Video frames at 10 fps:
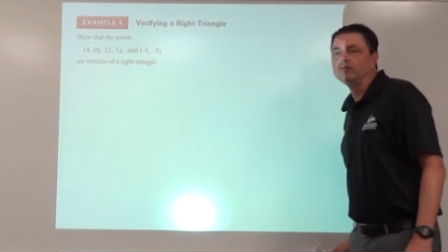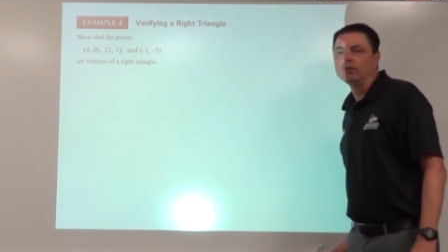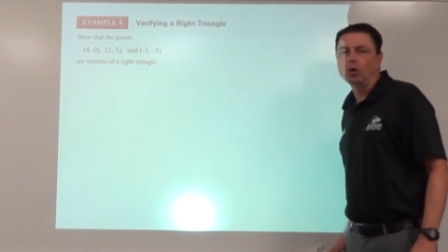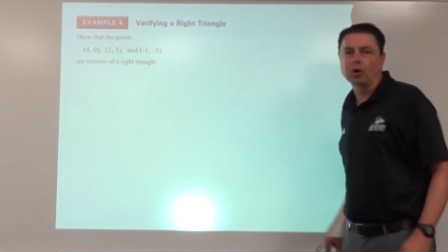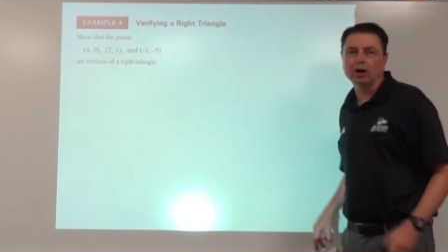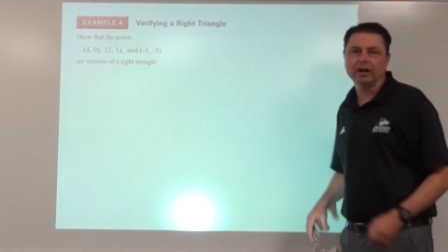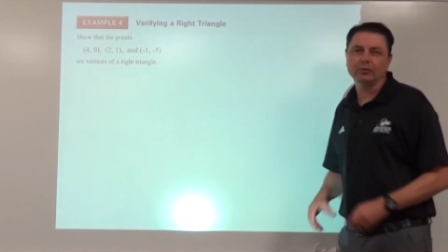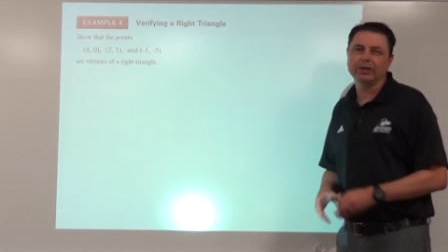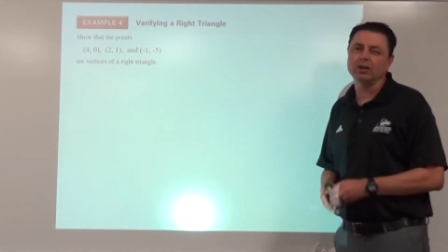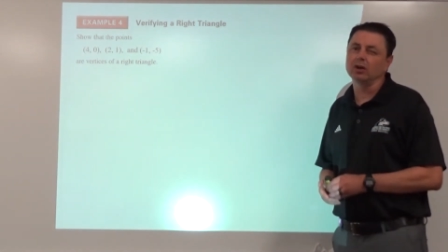4, and
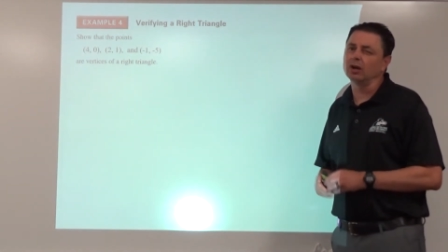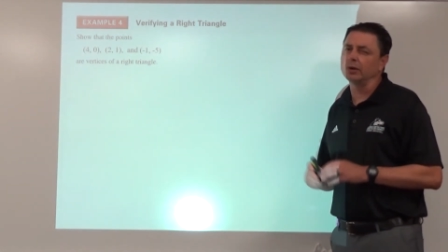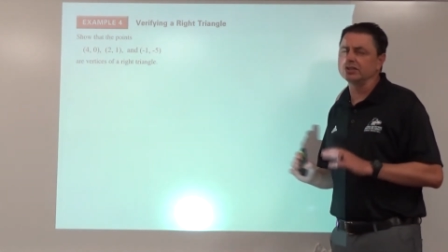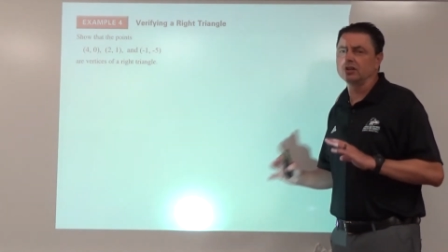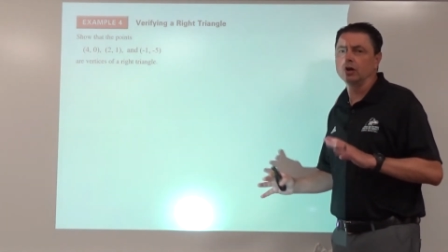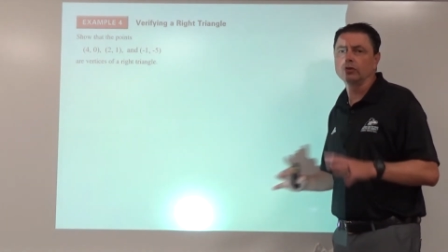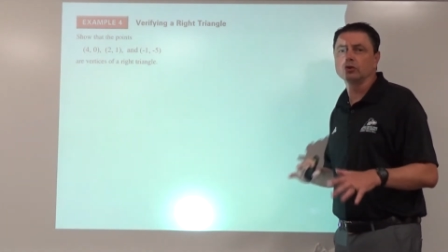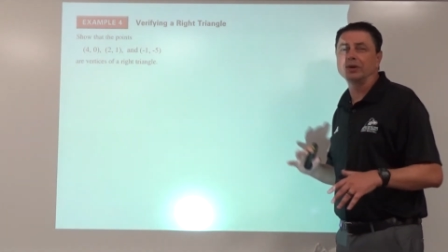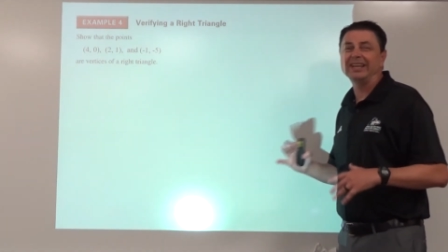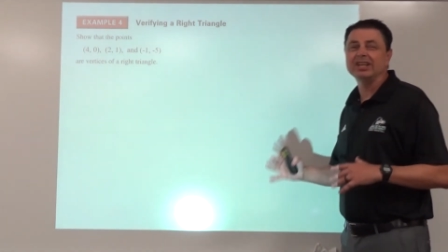we don't always go
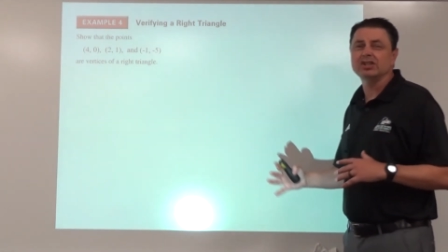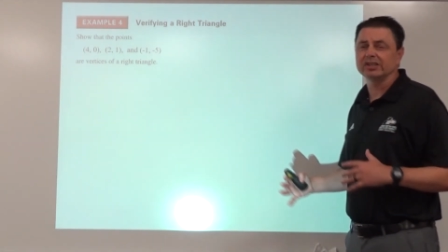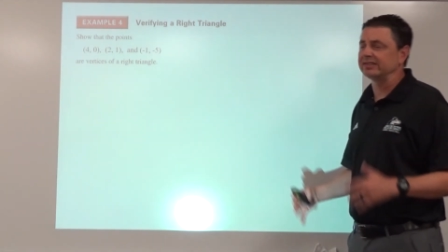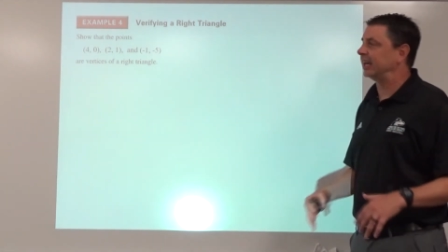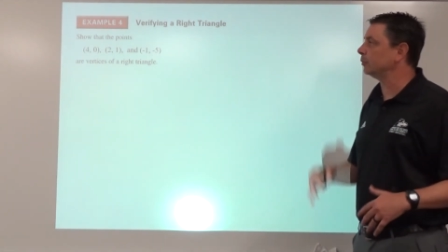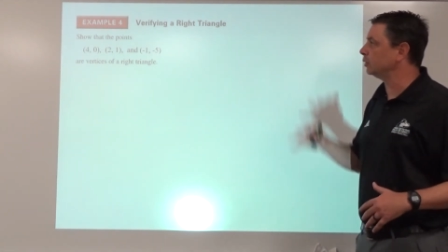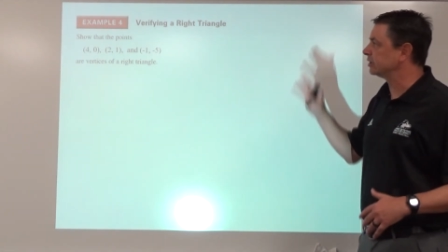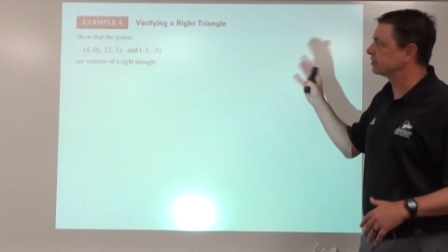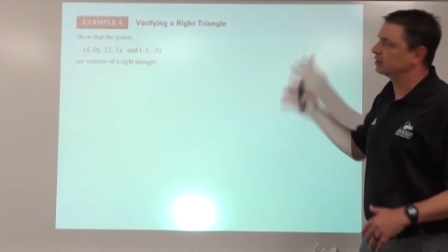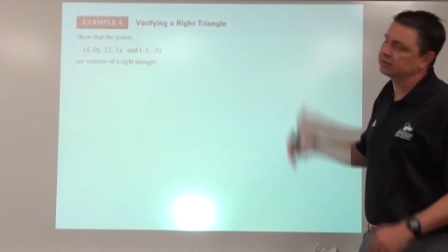through each example
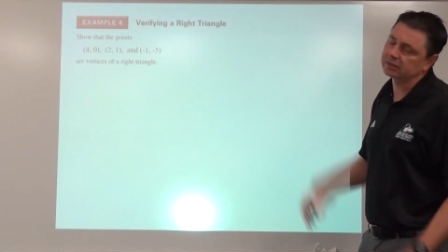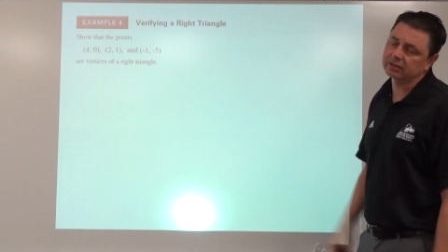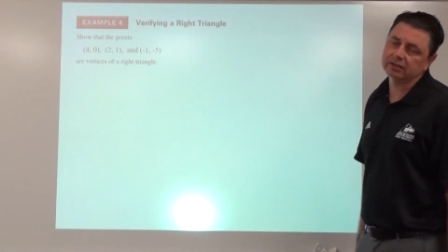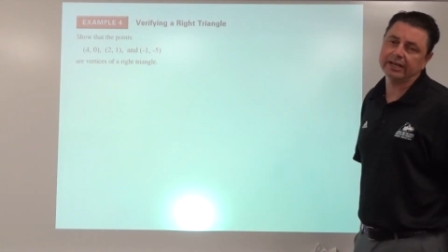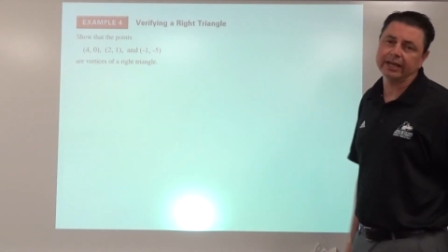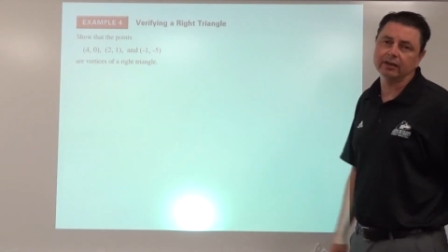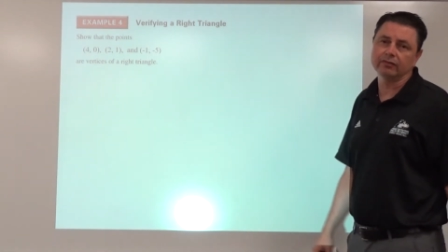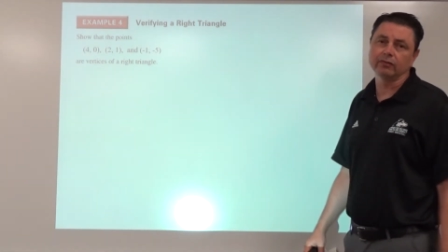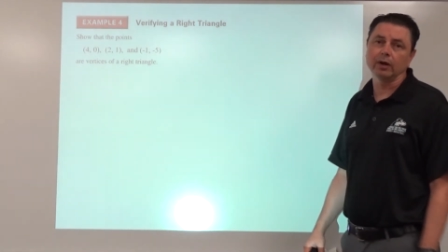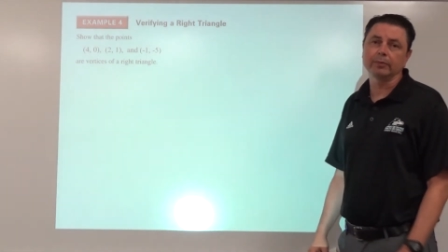as this is taken
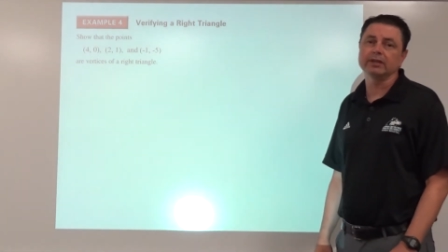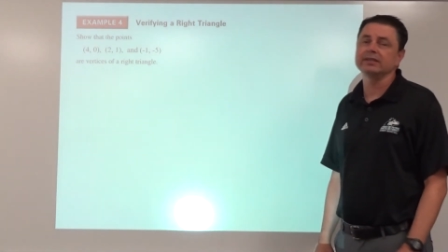from the